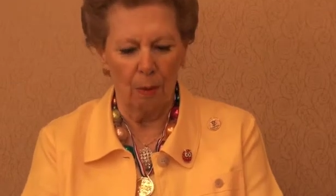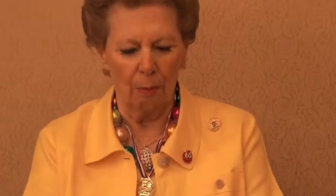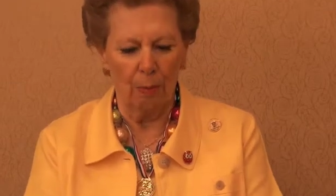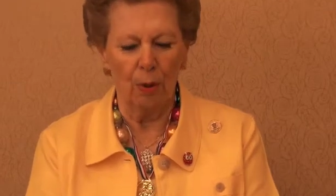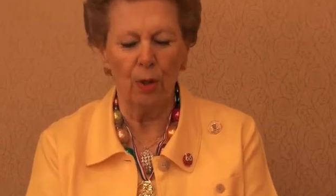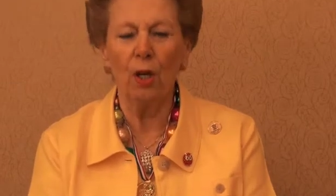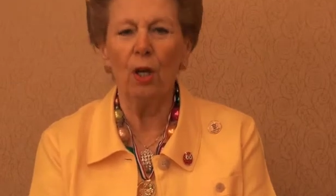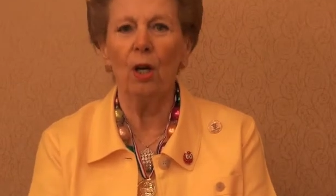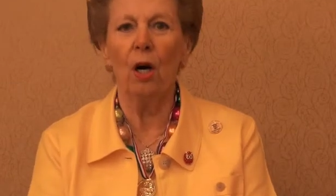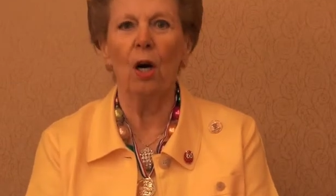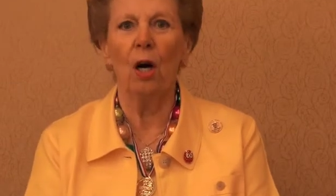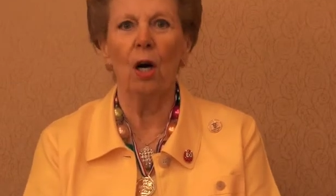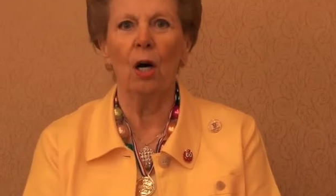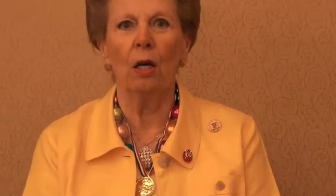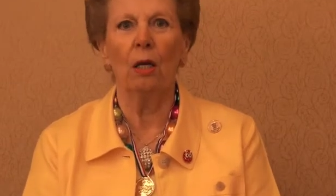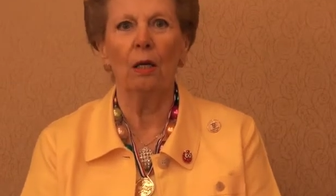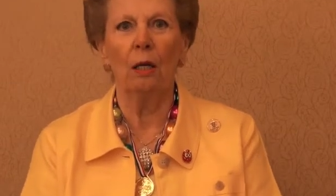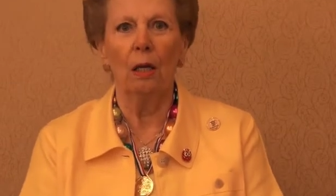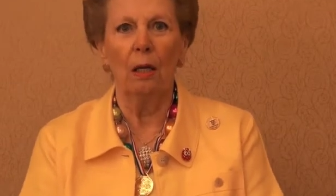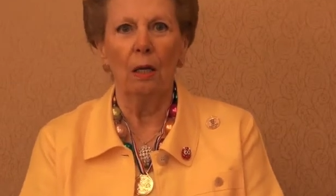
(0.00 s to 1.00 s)
put
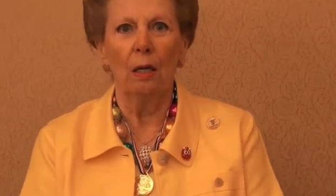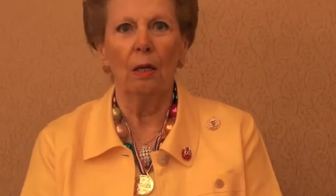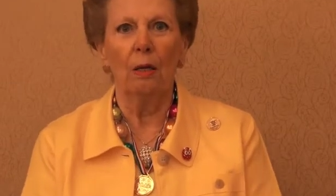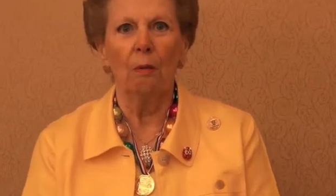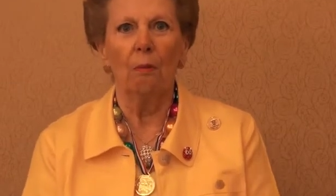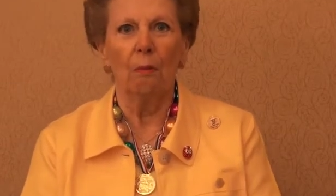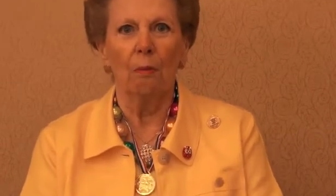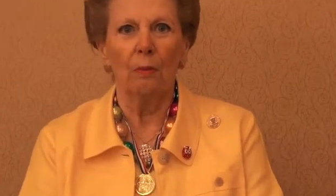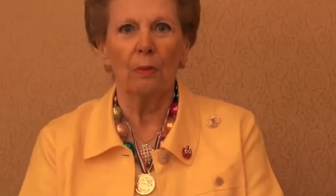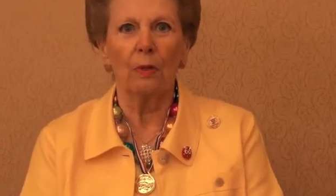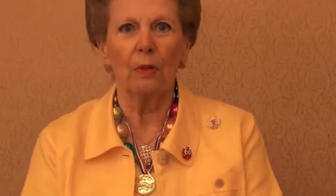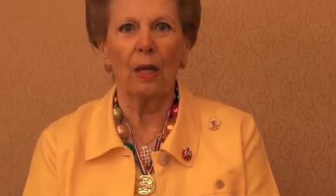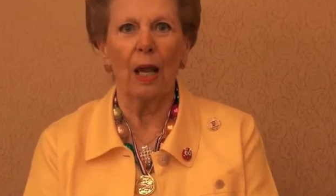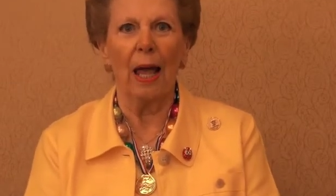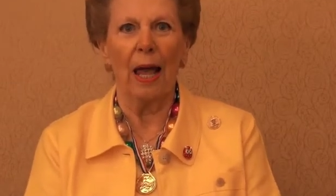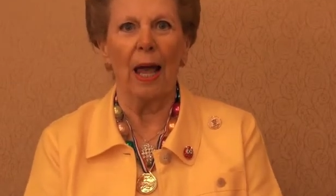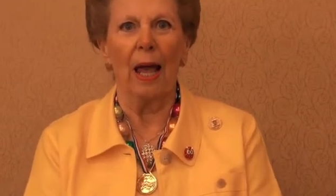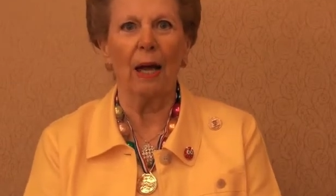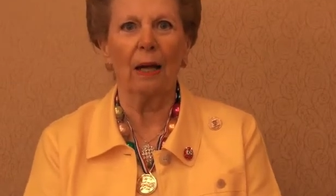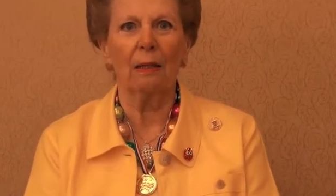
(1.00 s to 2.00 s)
on
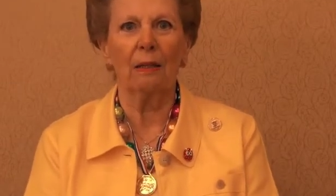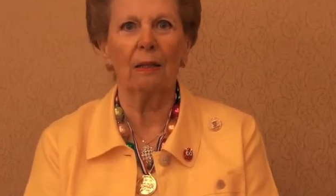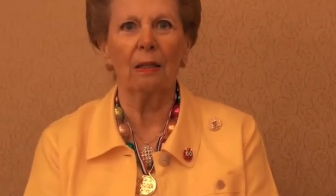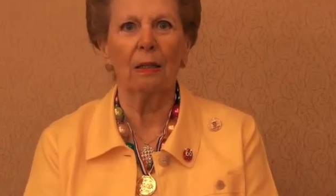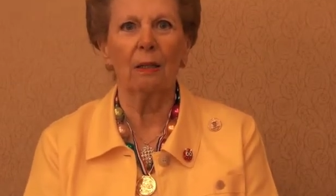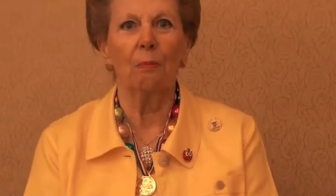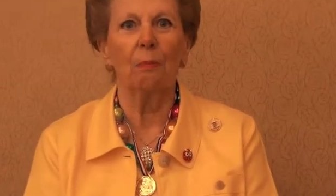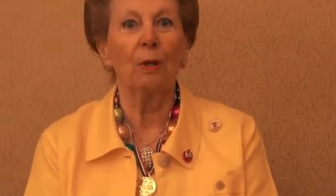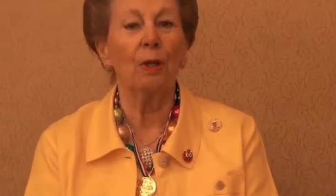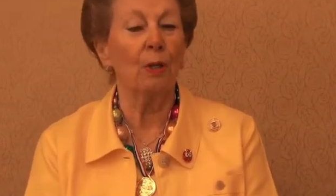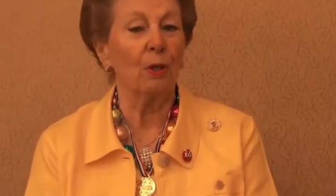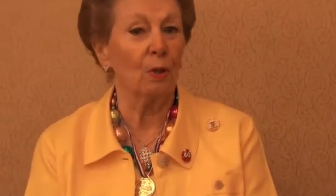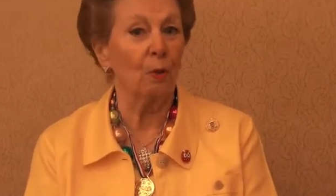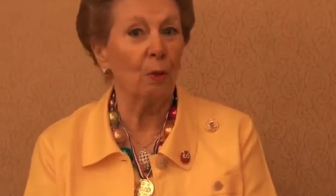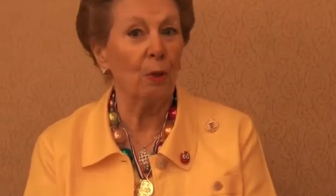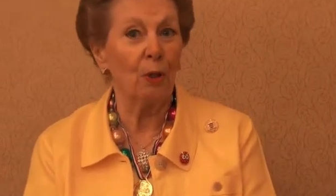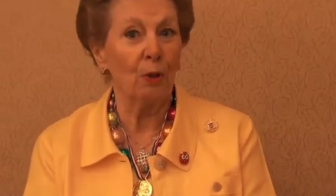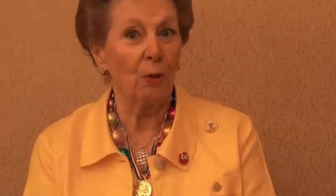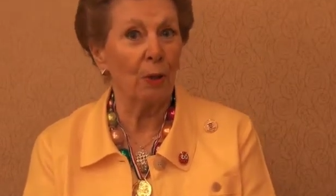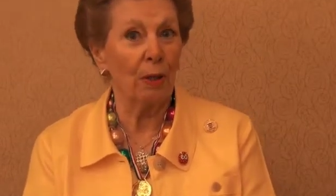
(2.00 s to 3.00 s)
slacks, because
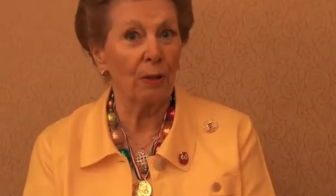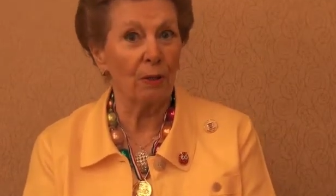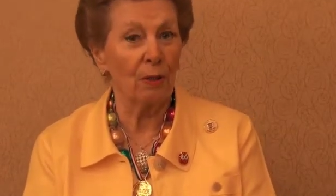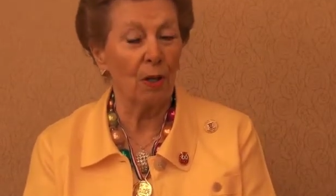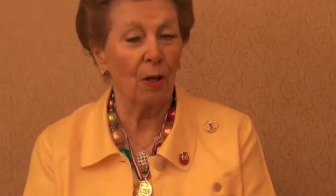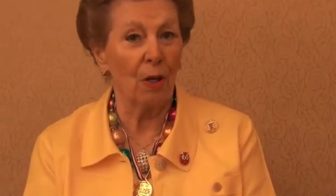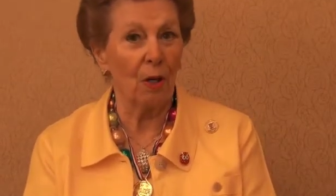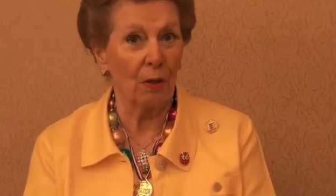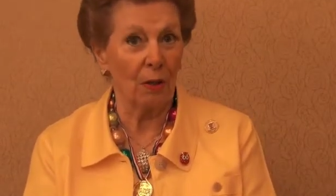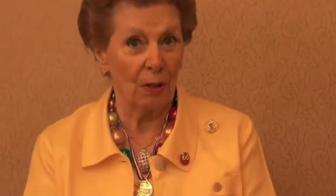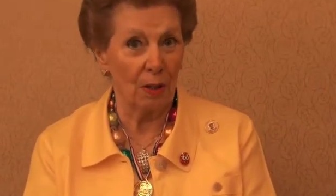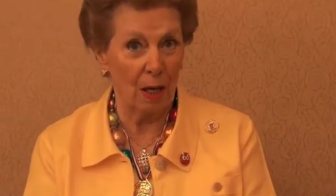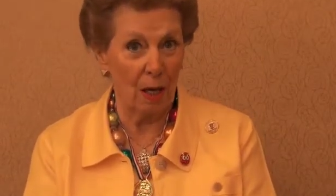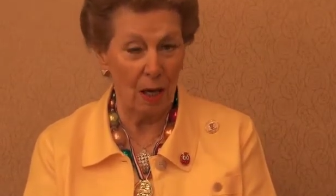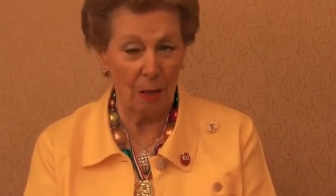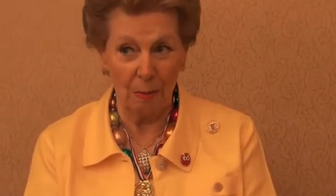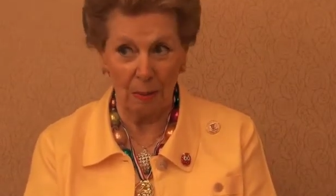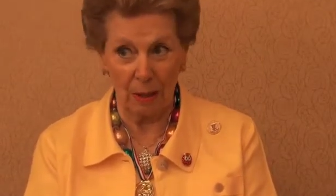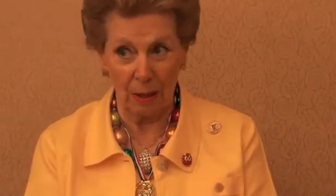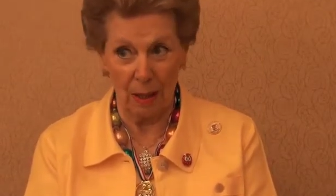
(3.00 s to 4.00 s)
we dressed all the
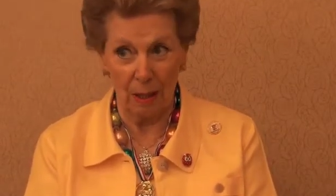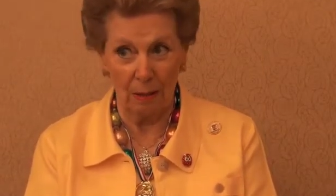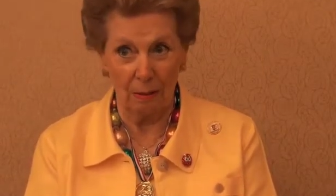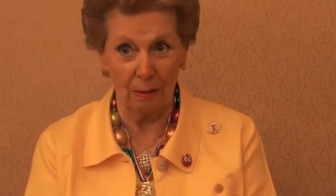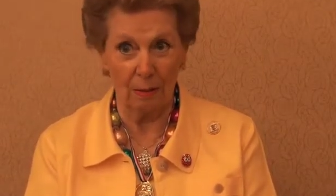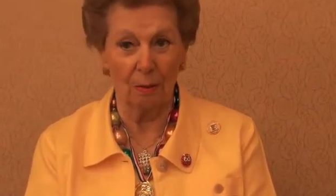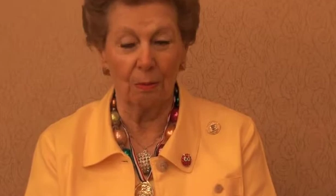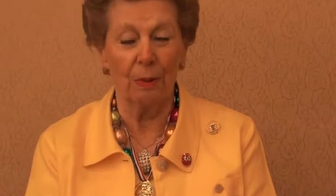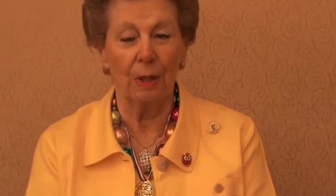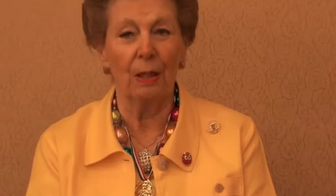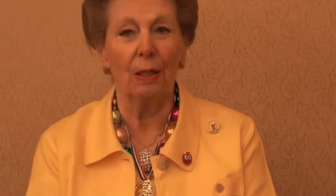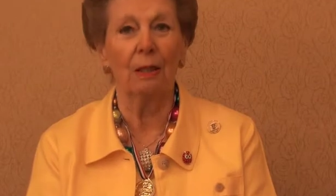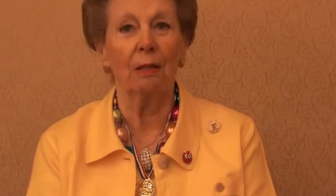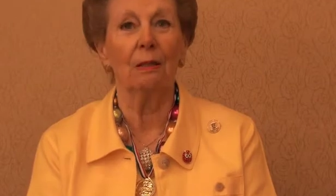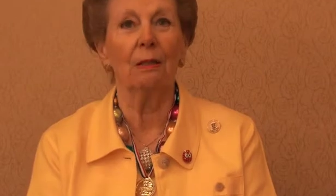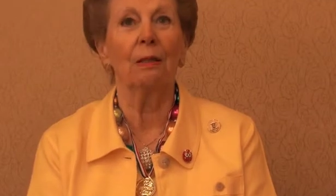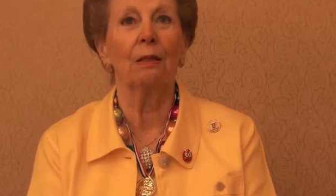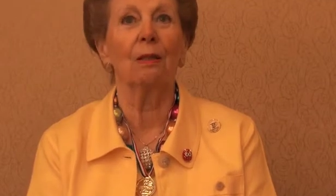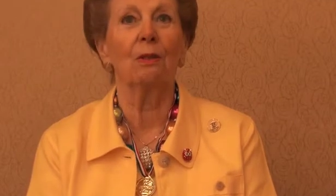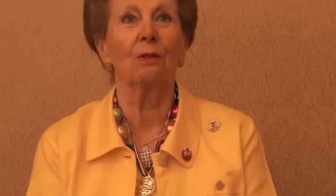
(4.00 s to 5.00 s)
time at council
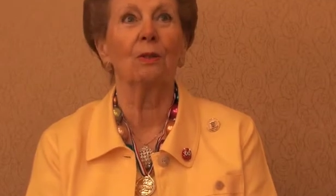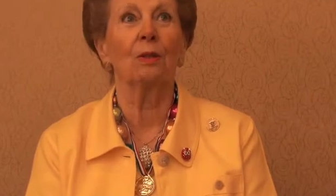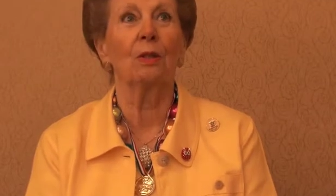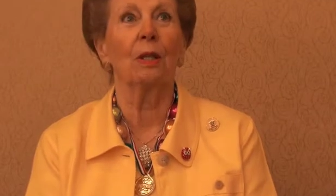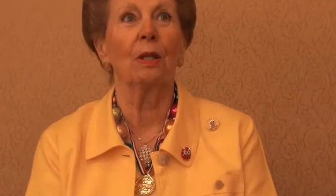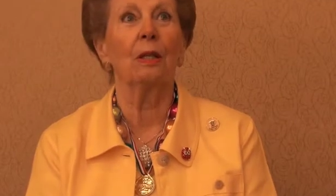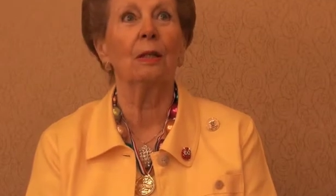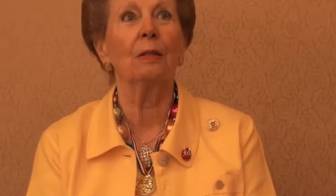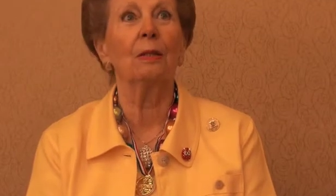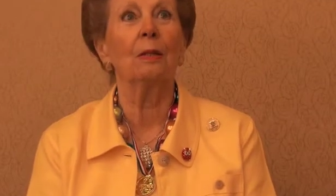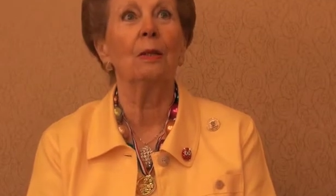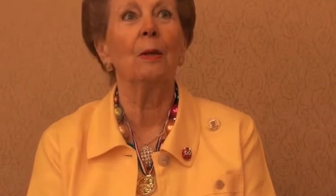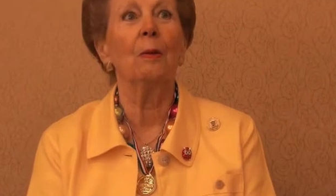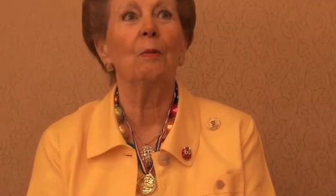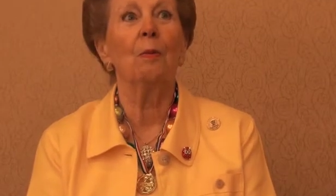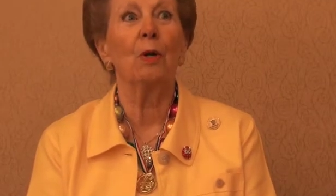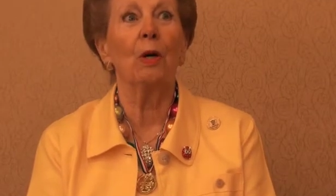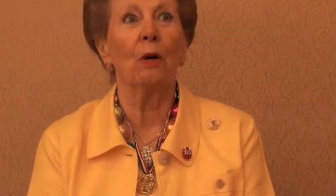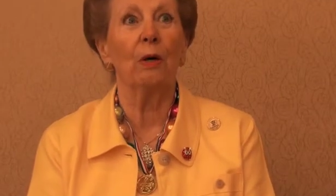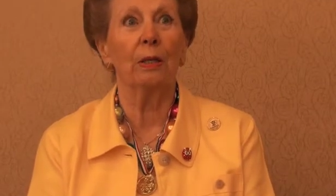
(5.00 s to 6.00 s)
meetings in those days.
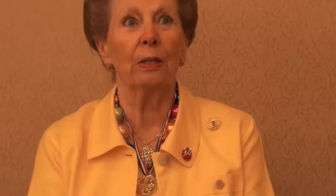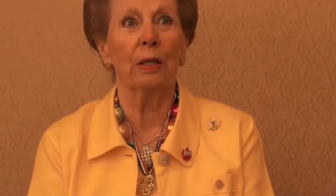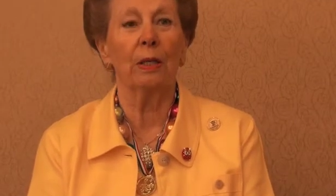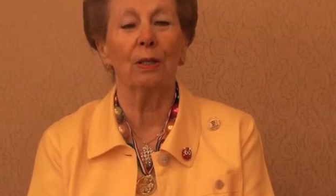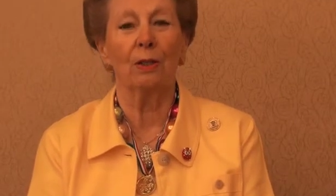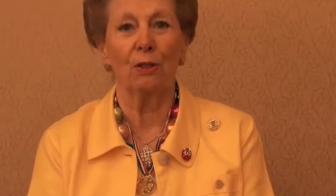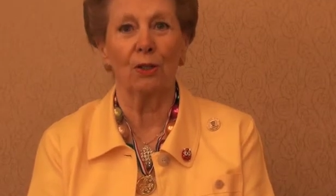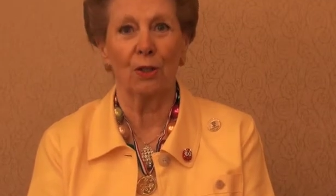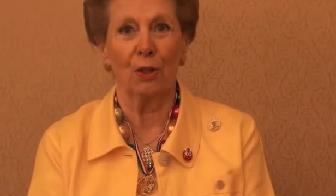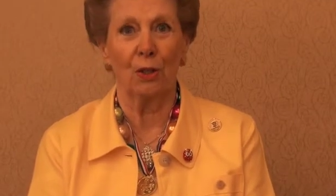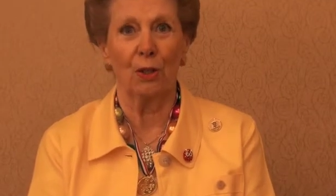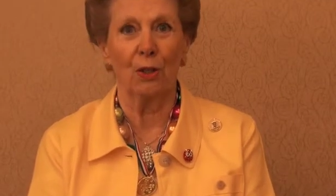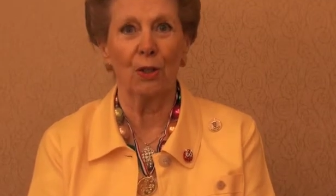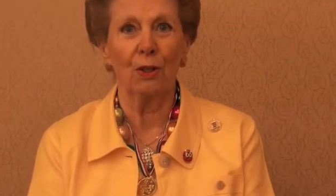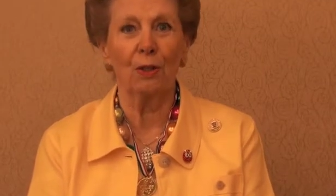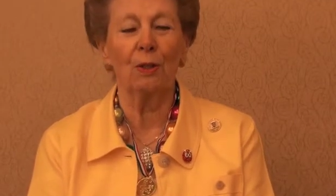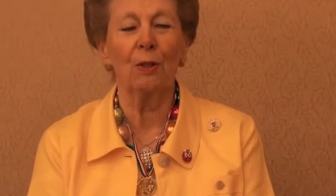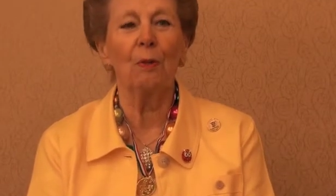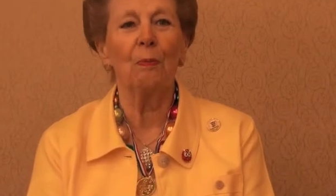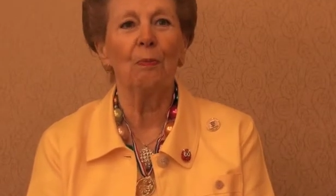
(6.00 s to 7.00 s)
We always had on
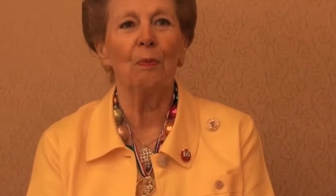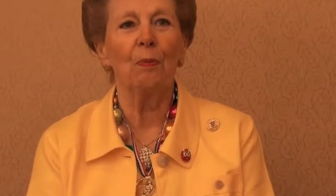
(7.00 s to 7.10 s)
skirts.